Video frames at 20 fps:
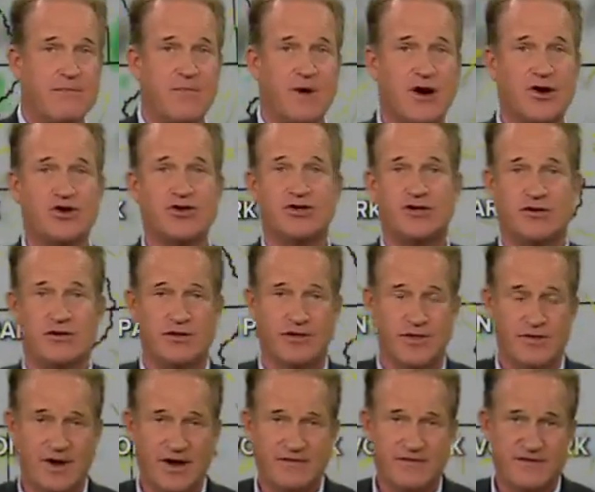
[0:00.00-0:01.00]
marginal
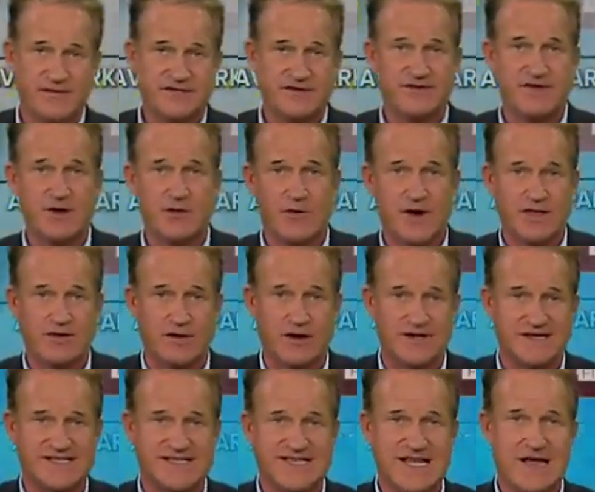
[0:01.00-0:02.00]
threat for severe weather
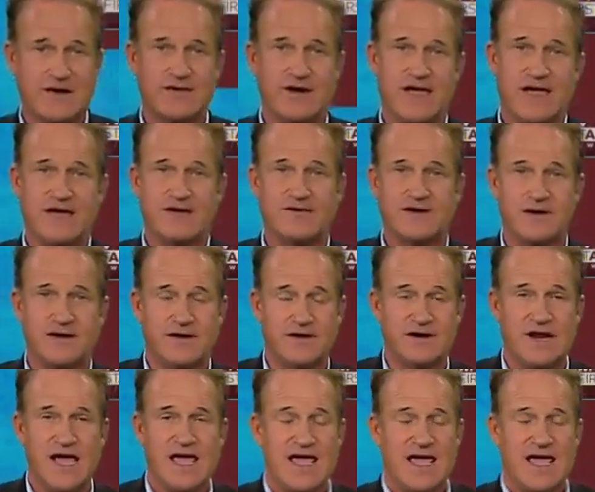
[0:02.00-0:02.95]
on Saturday afternoon